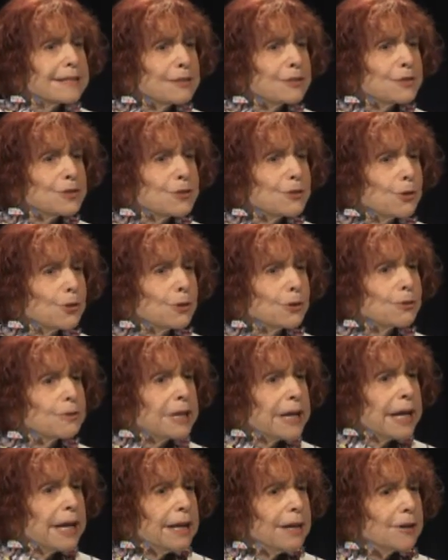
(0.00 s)
You're so
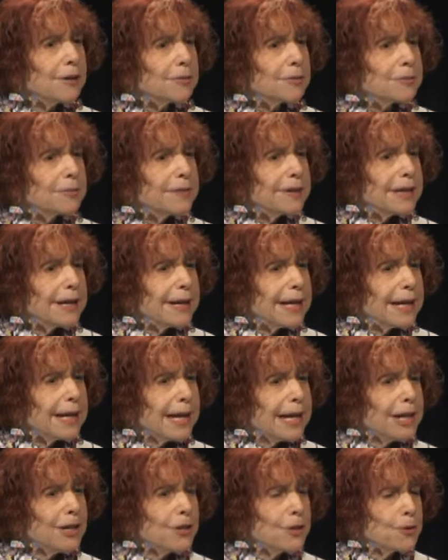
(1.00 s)
creative
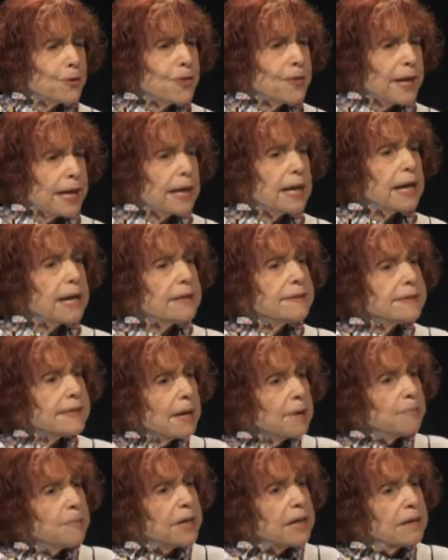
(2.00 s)
in your thinking? Is
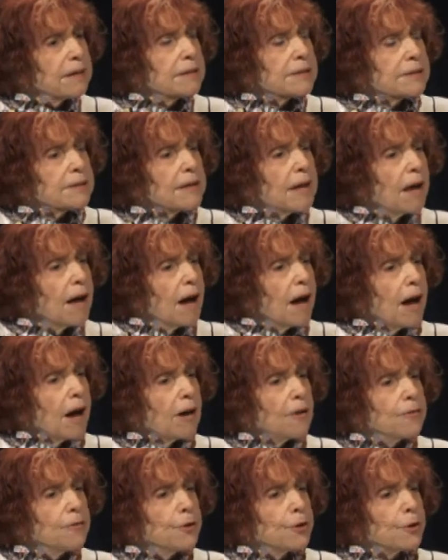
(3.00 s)
that because
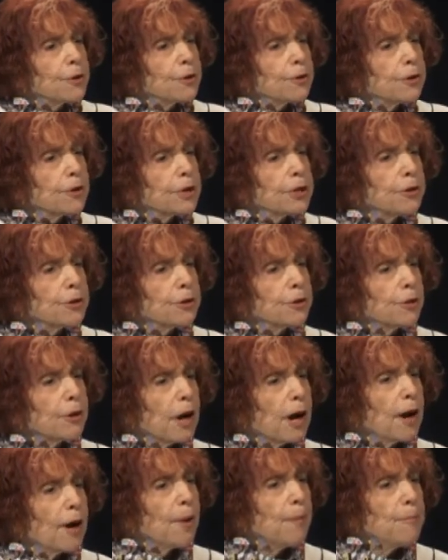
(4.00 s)
of your your
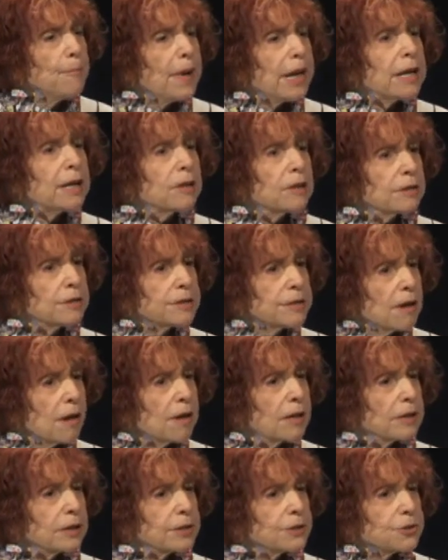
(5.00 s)
uh, medical
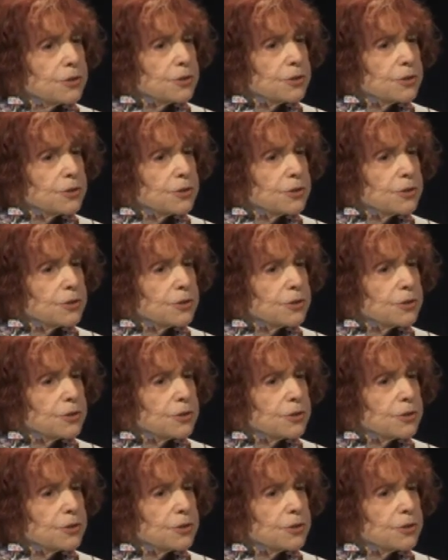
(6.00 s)
knowledge?